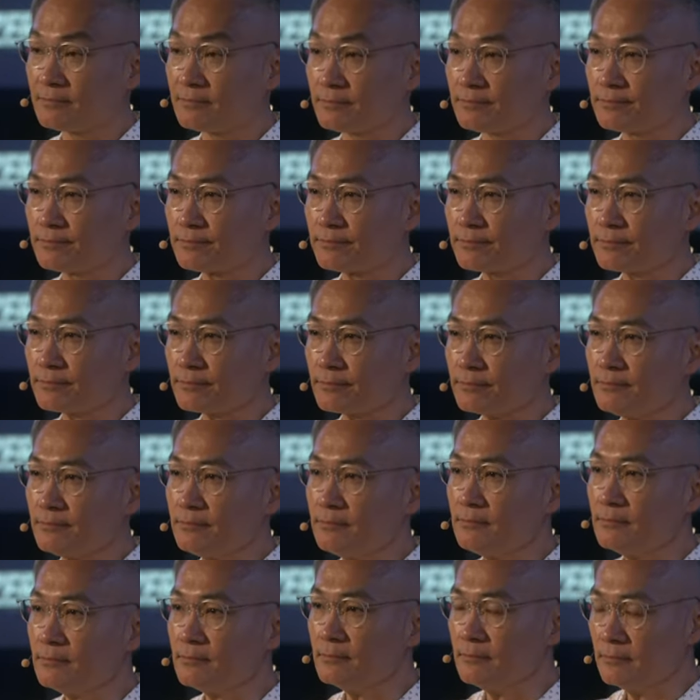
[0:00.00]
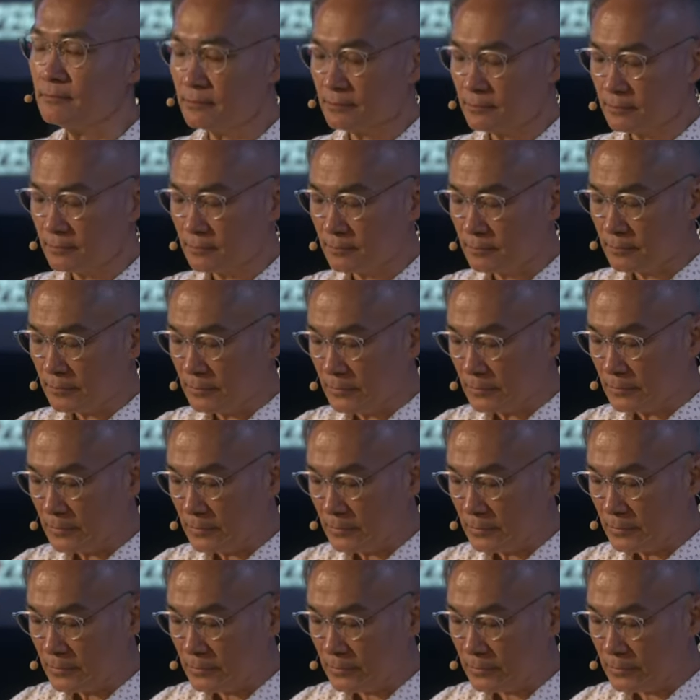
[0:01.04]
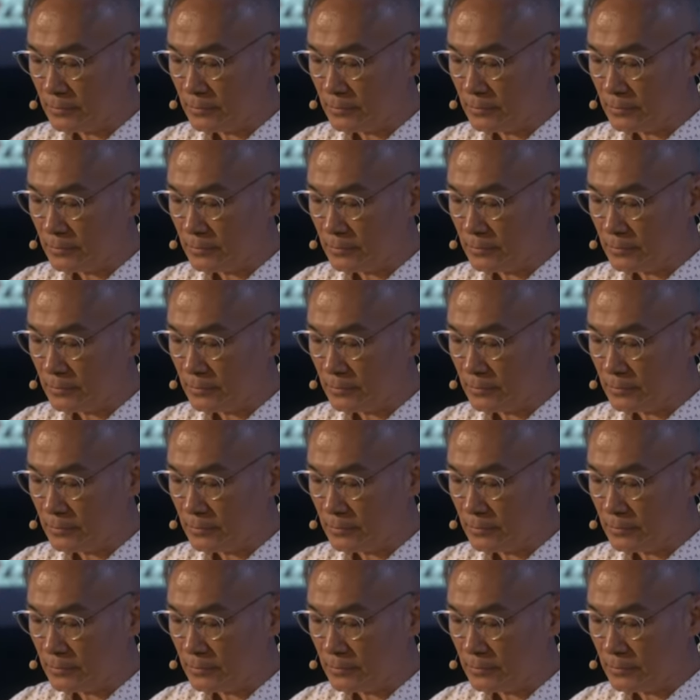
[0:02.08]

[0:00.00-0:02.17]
(no one is talking)